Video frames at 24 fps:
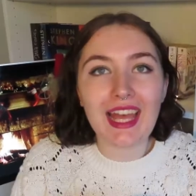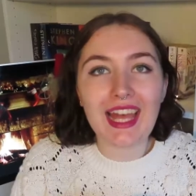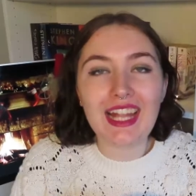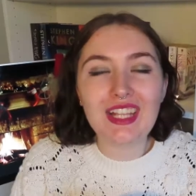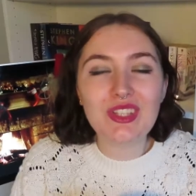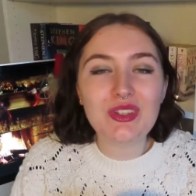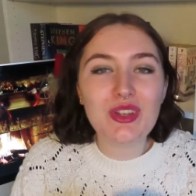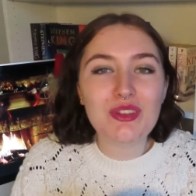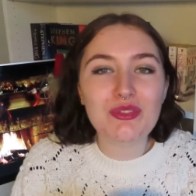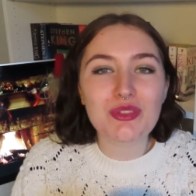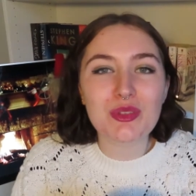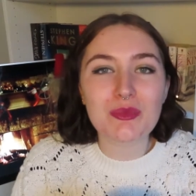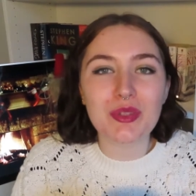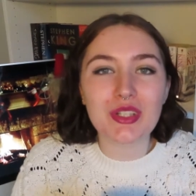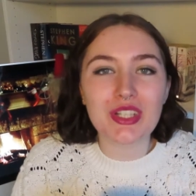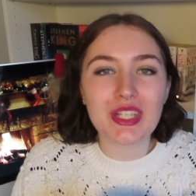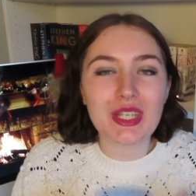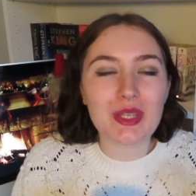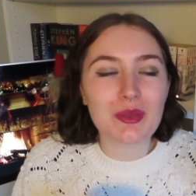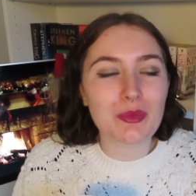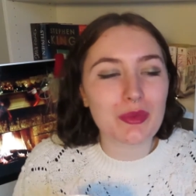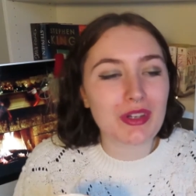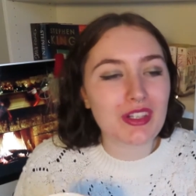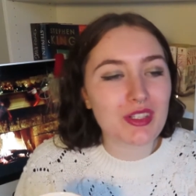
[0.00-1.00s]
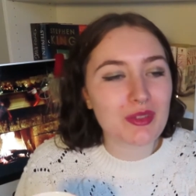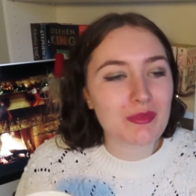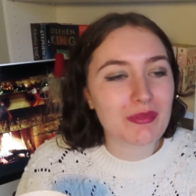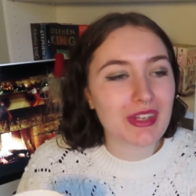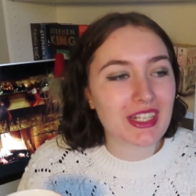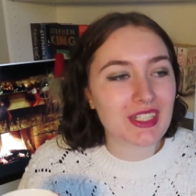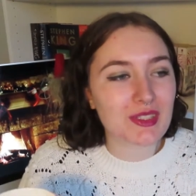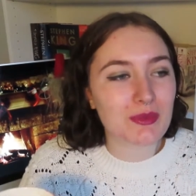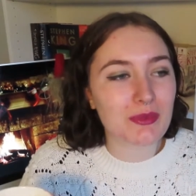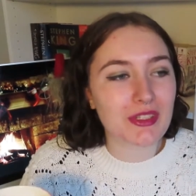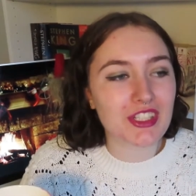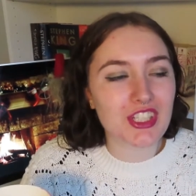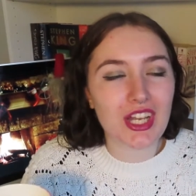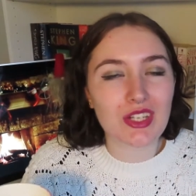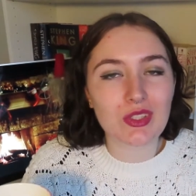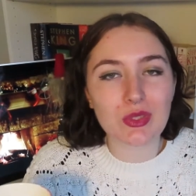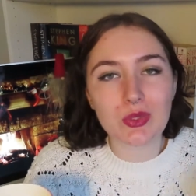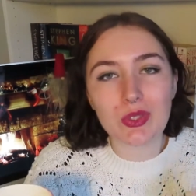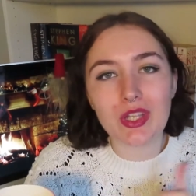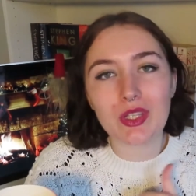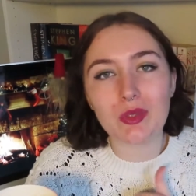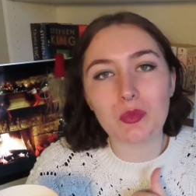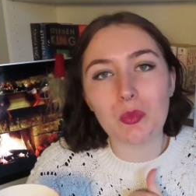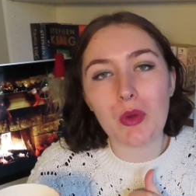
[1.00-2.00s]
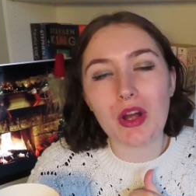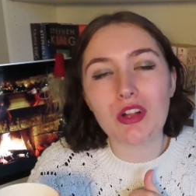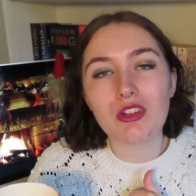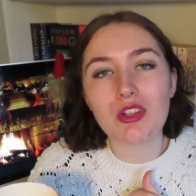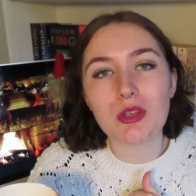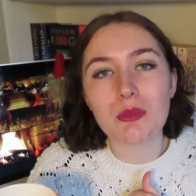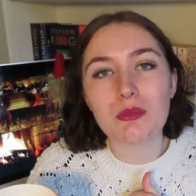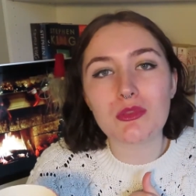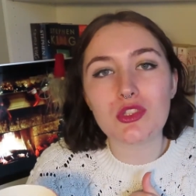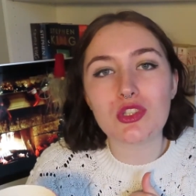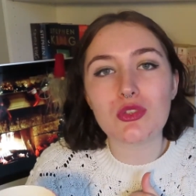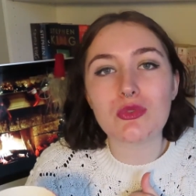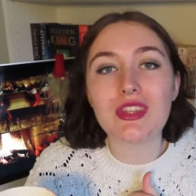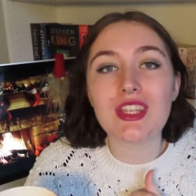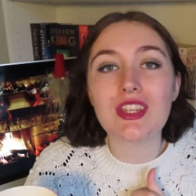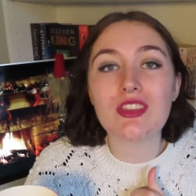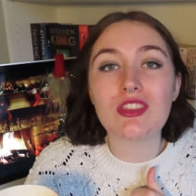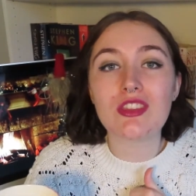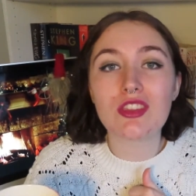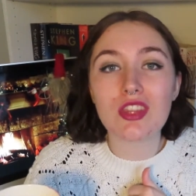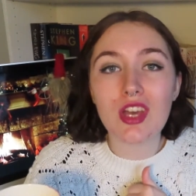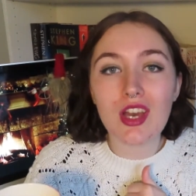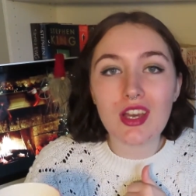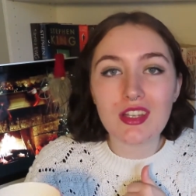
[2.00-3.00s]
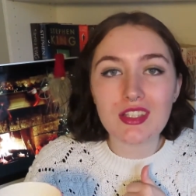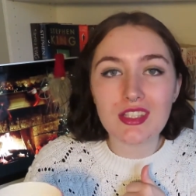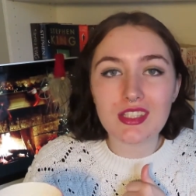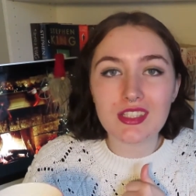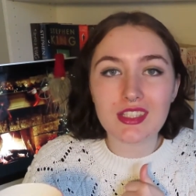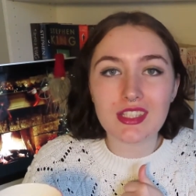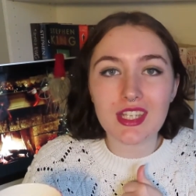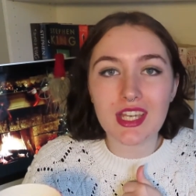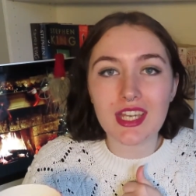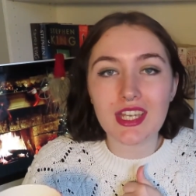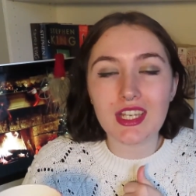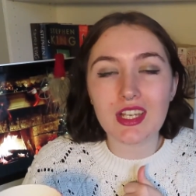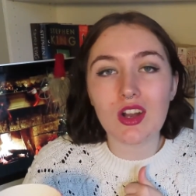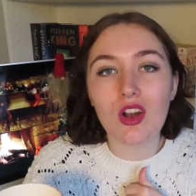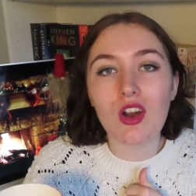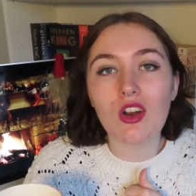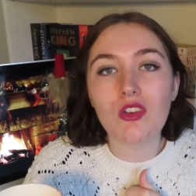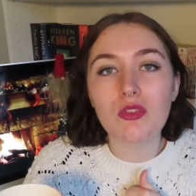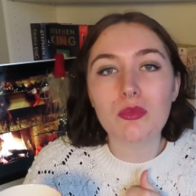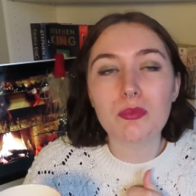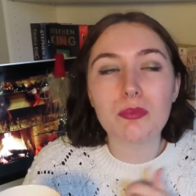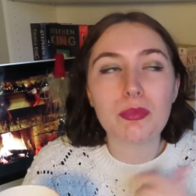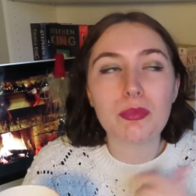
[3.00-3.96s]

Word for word: Hello everybody, welcome back to my channel and welcome to the third day of